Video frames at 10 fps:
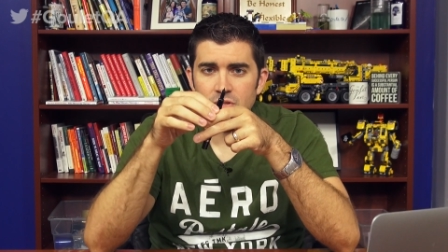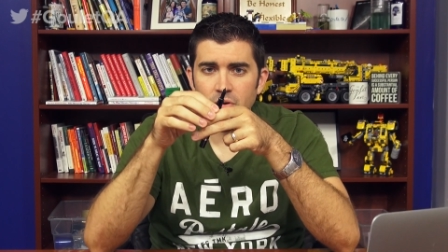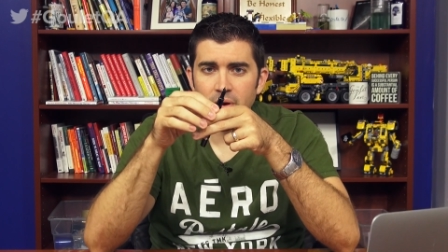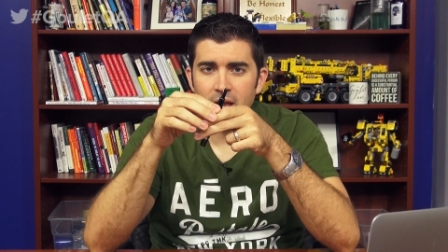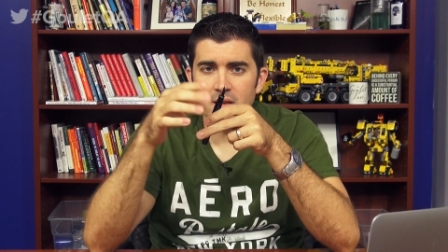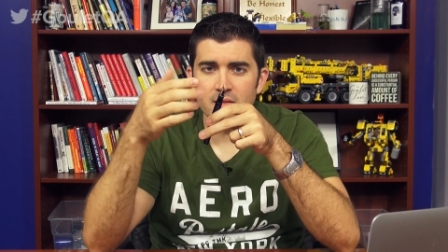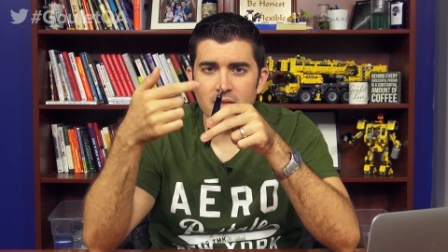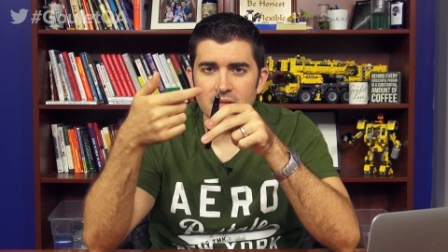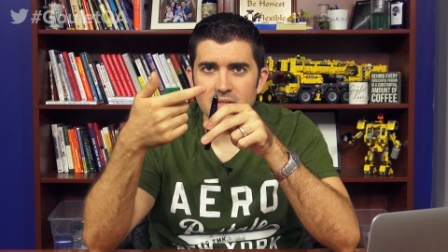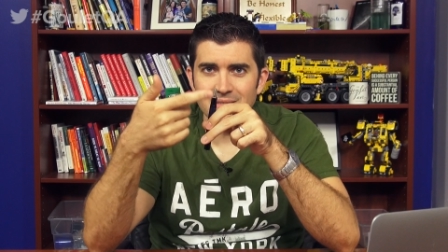So
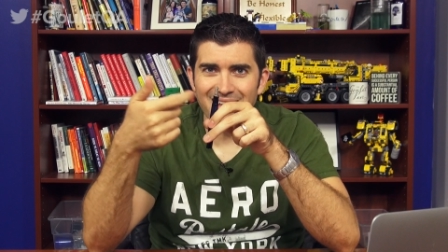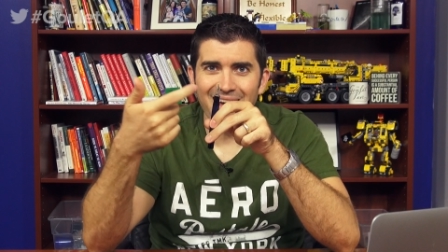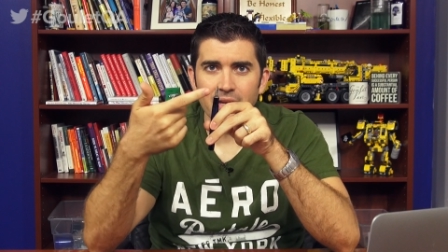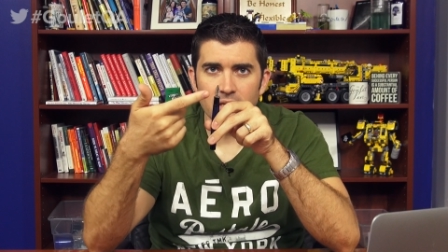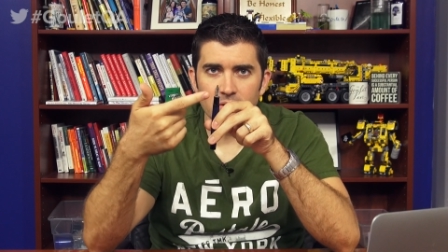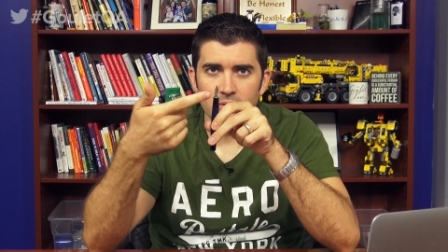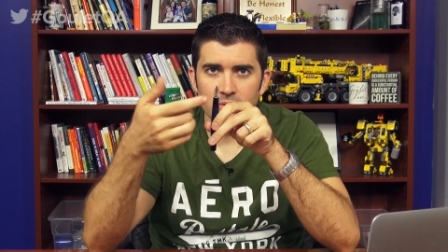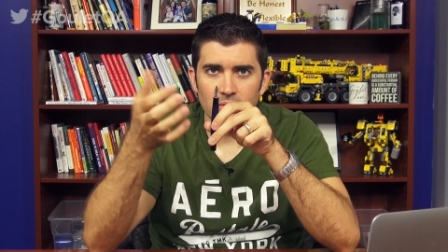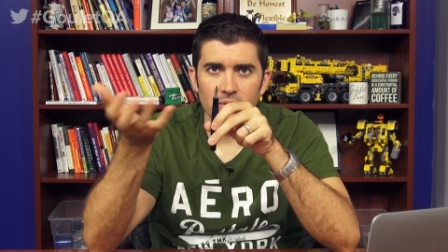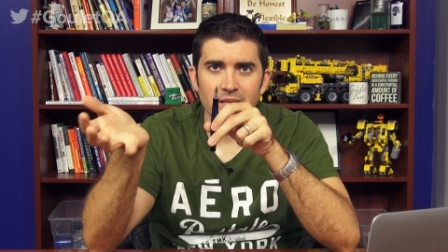anything that's not yellow
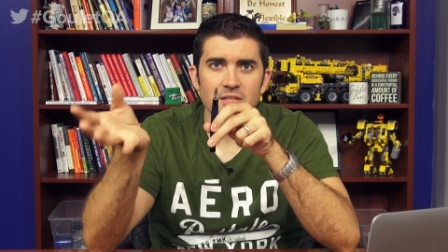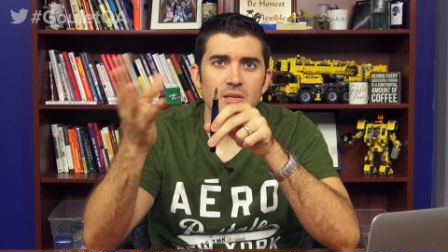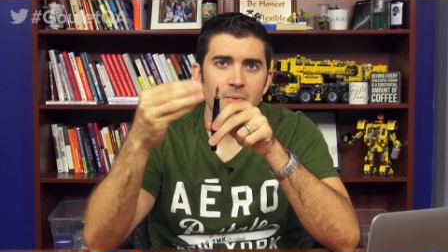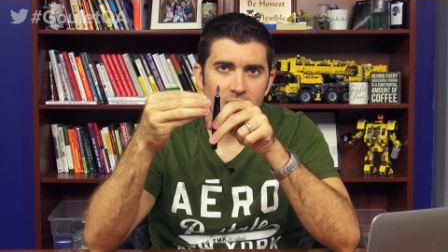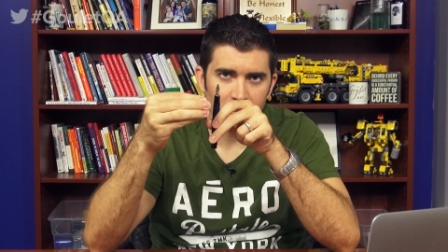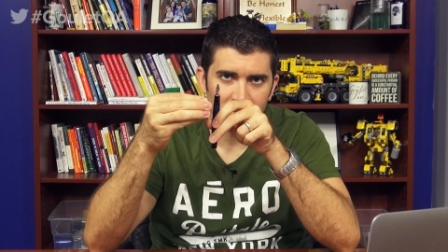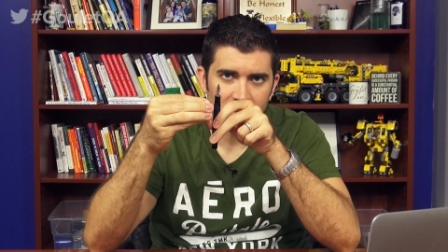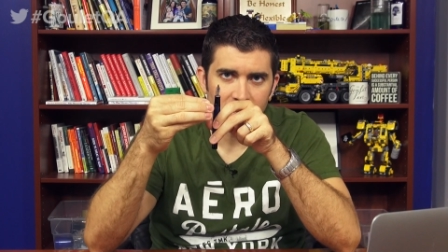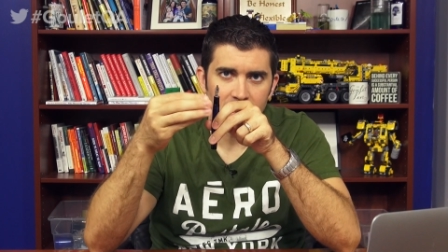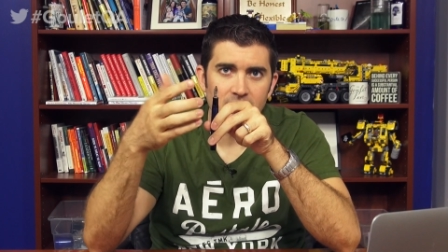gold has some kind of
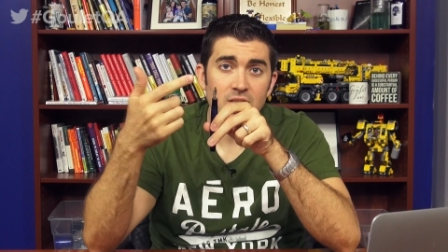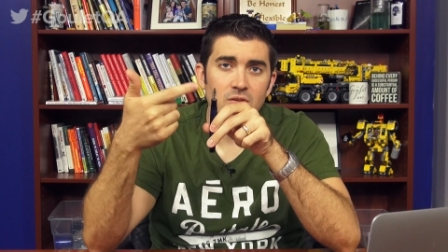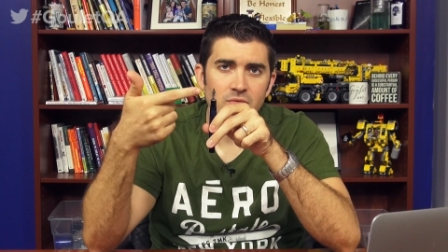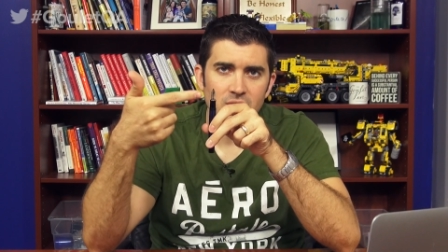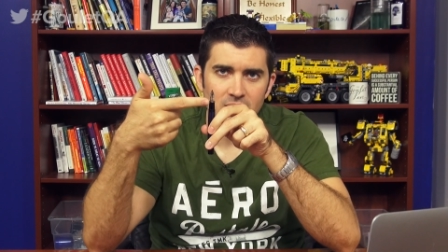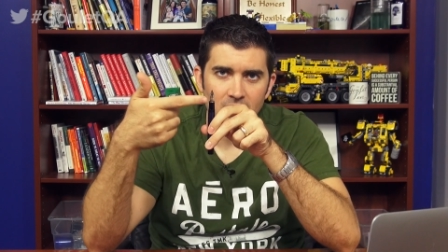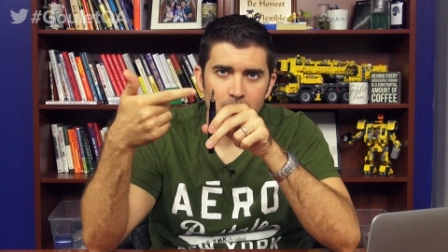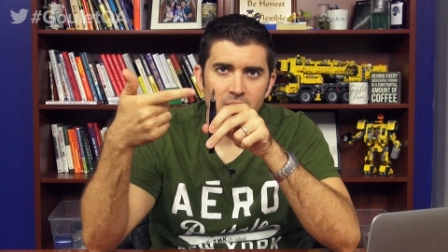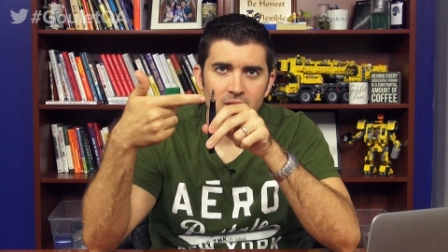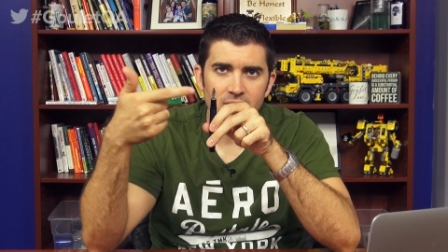plating that's over
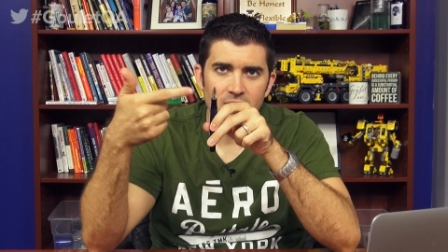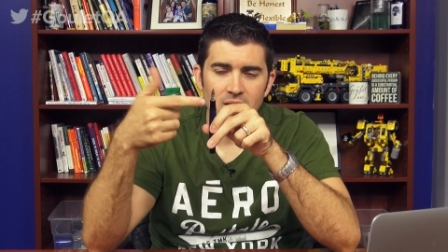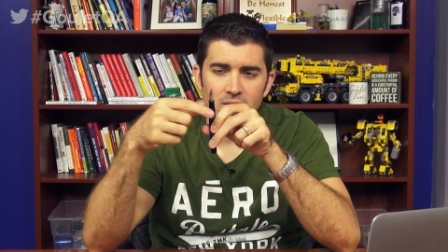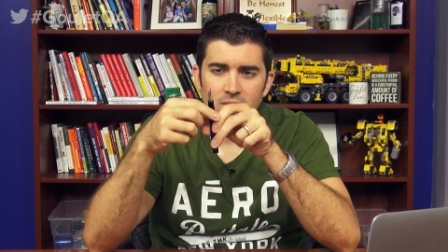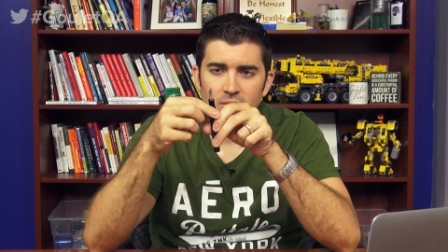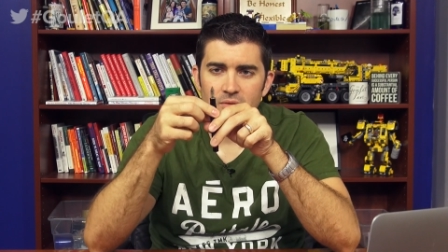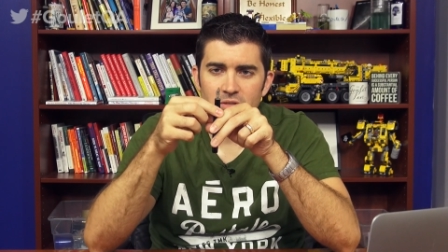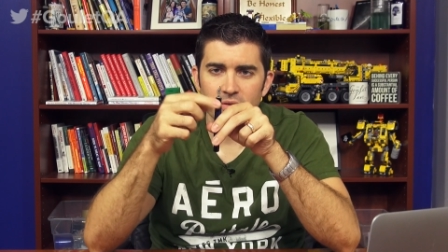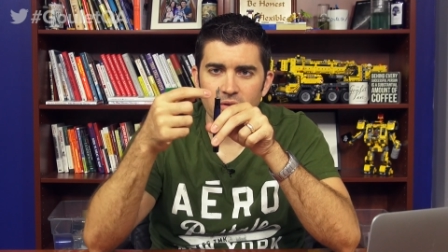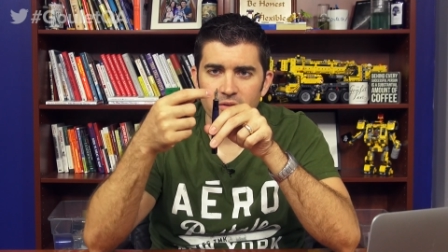top of the yellow gold.
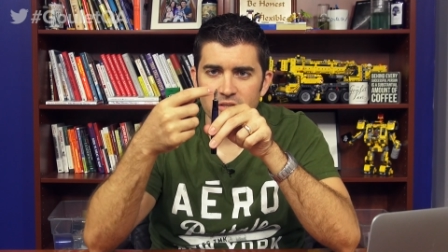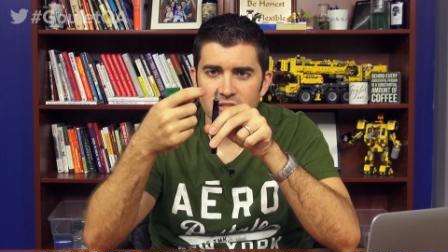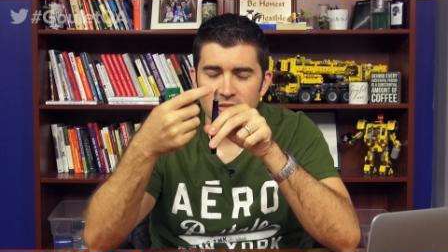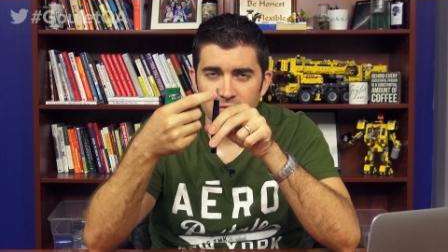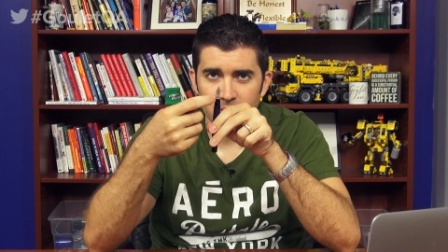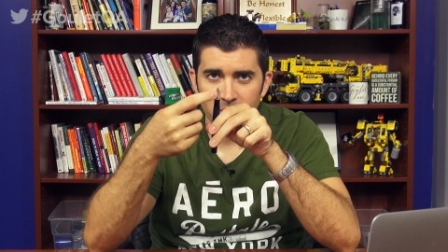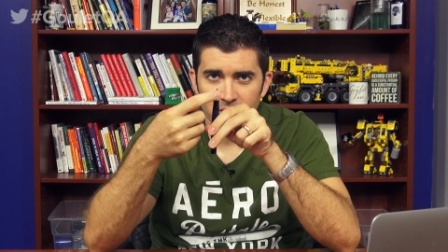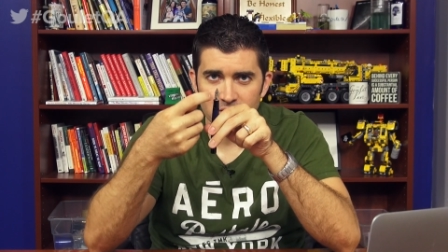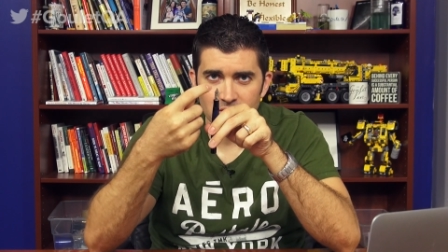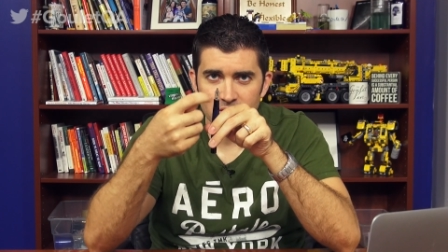So all the silver
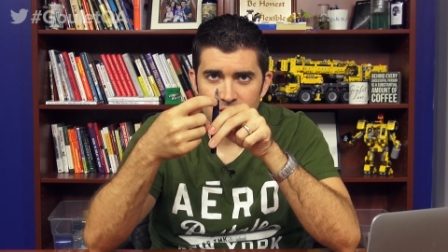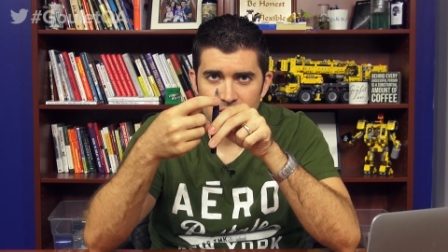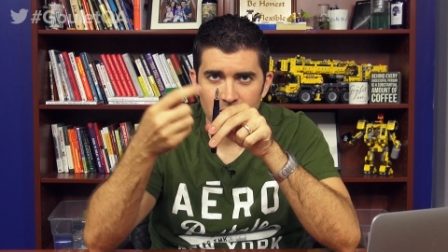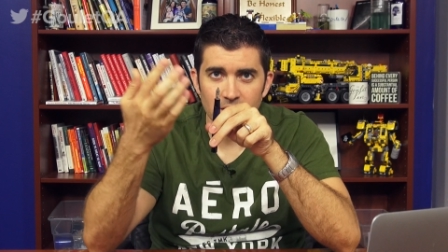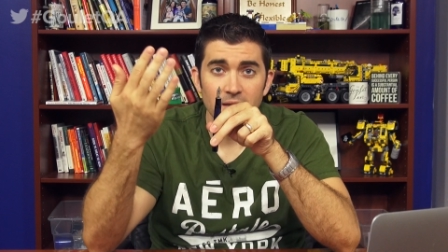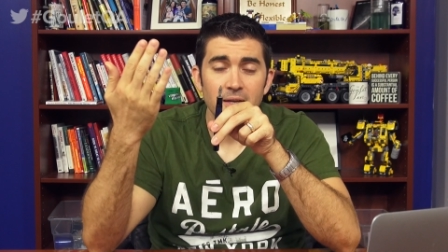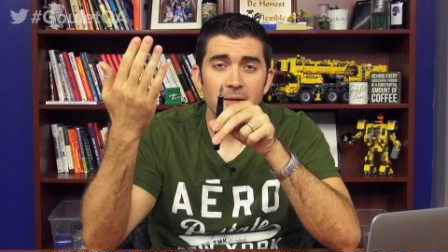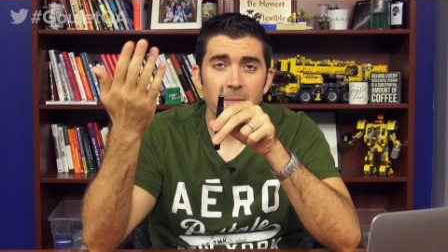parts you see here,